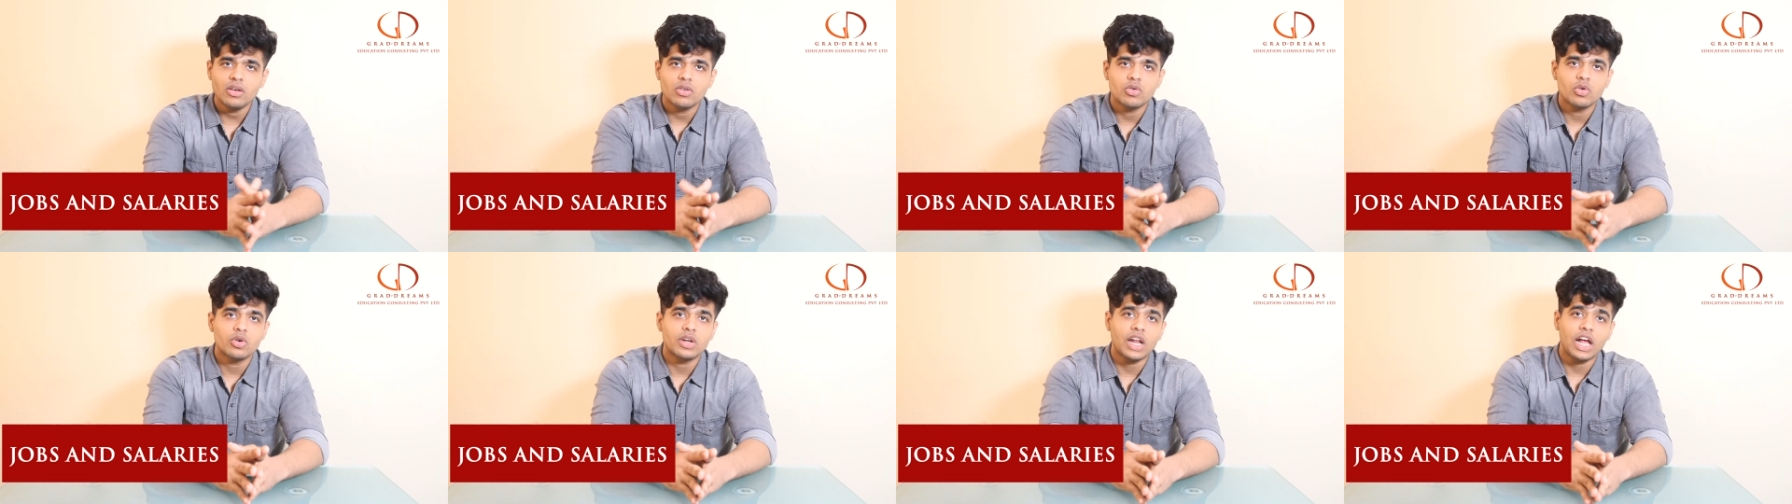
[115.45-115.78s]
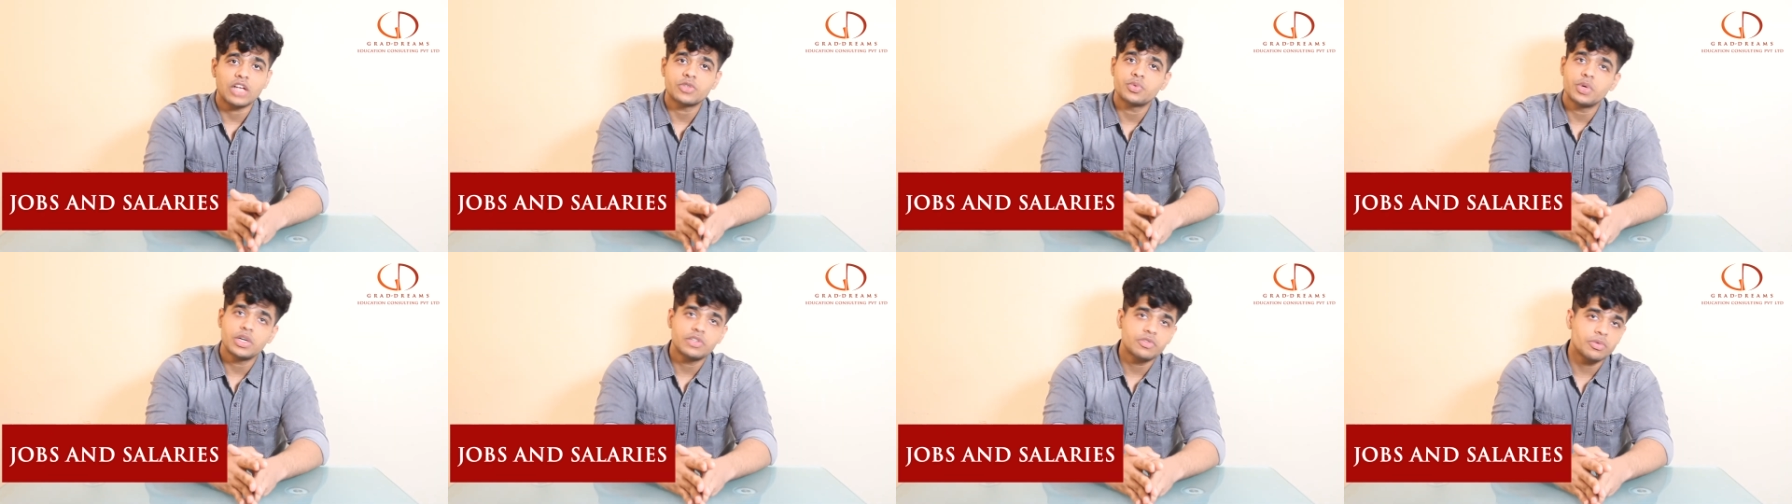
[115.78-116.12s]
who
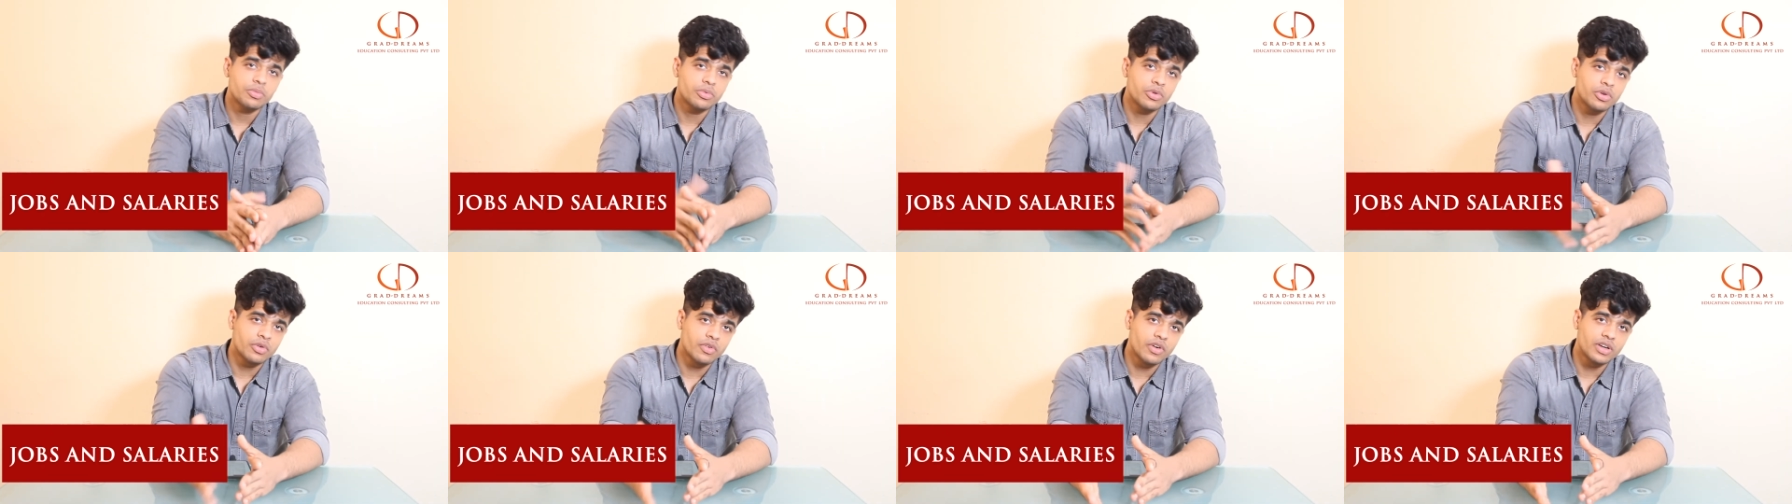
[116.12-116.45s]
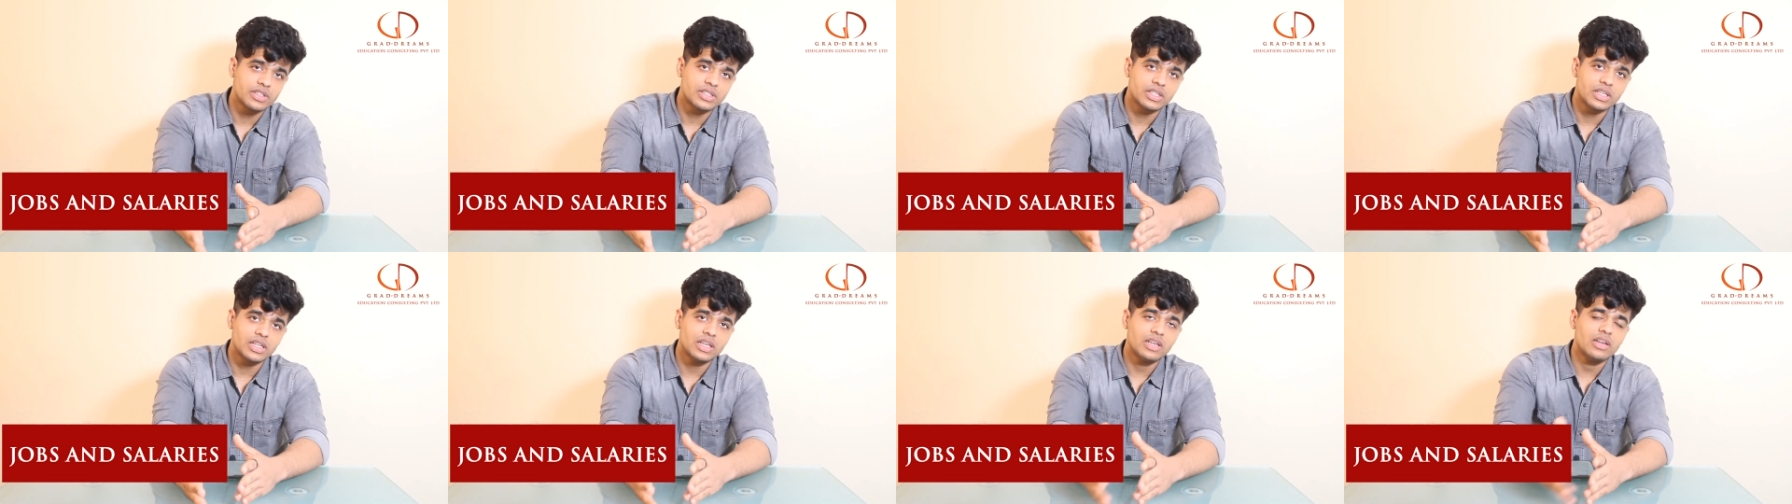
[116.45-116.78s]
graduates from
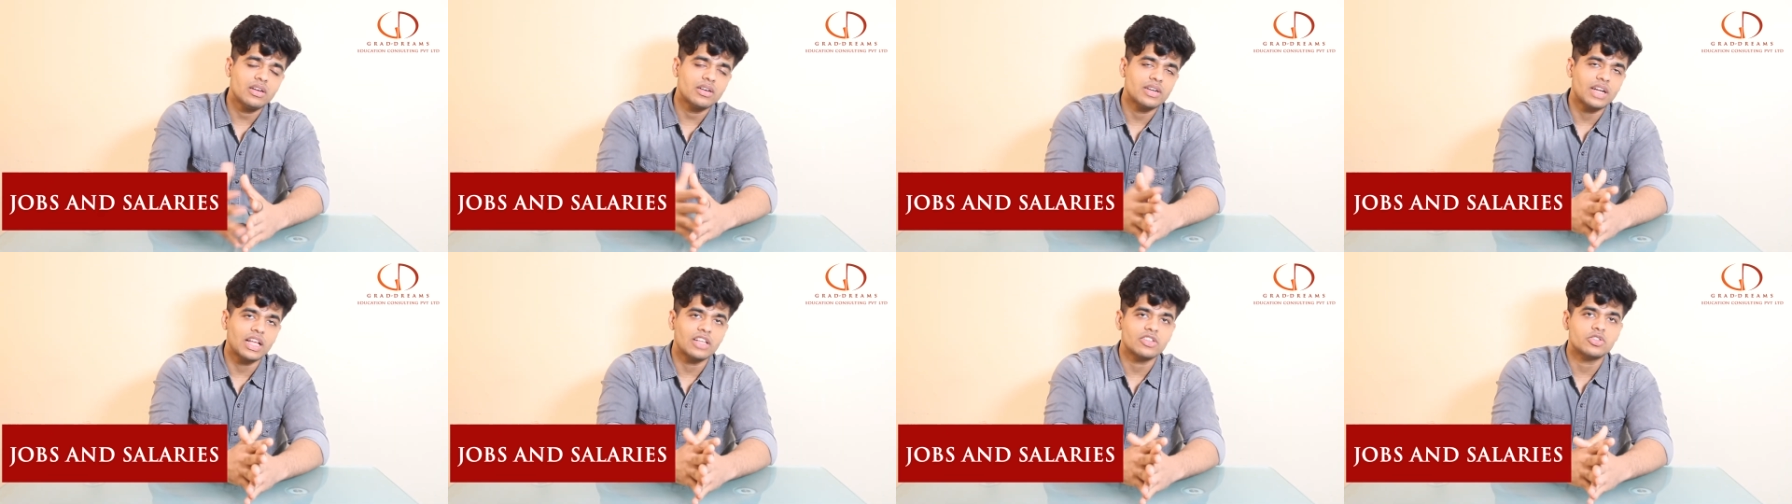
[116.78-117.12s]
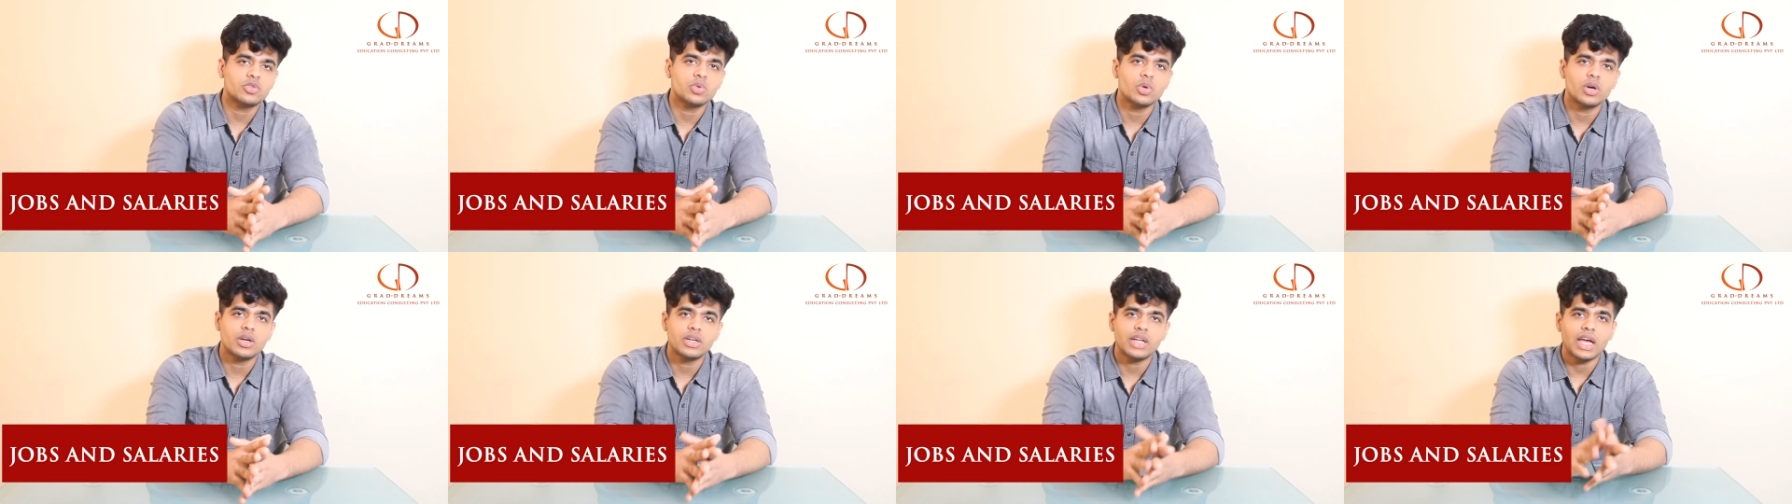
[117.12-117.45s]
university tends
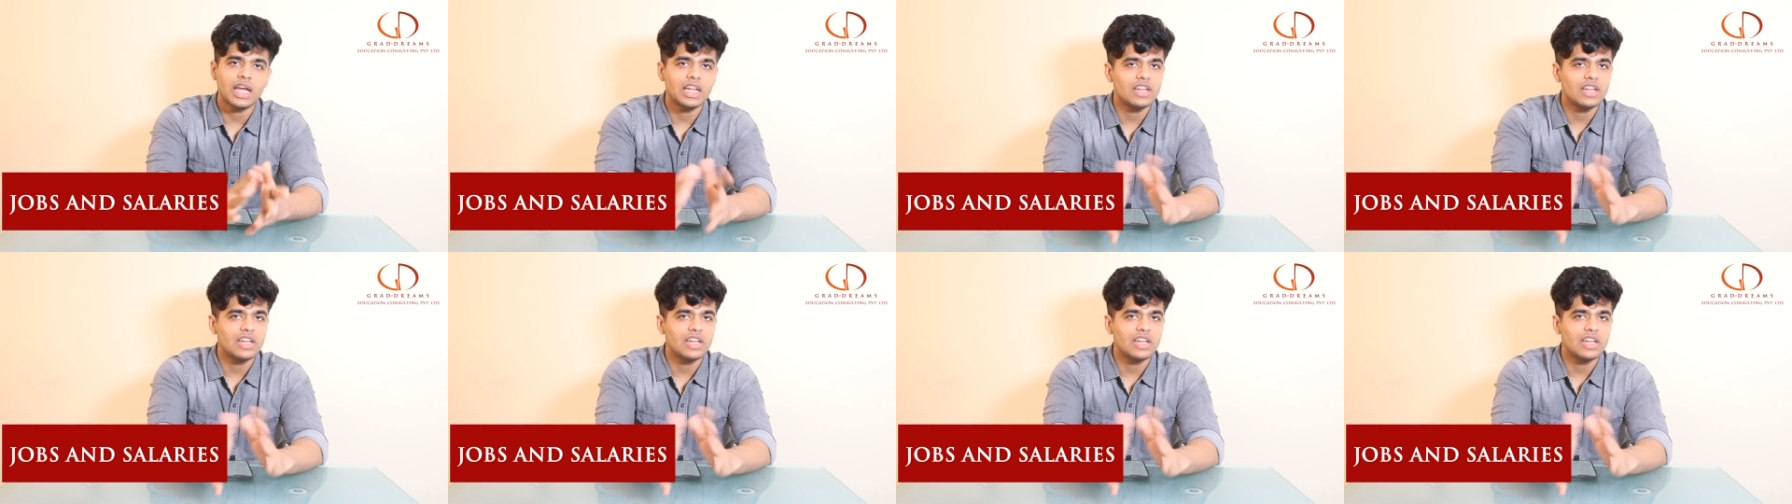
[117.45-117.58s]
to earn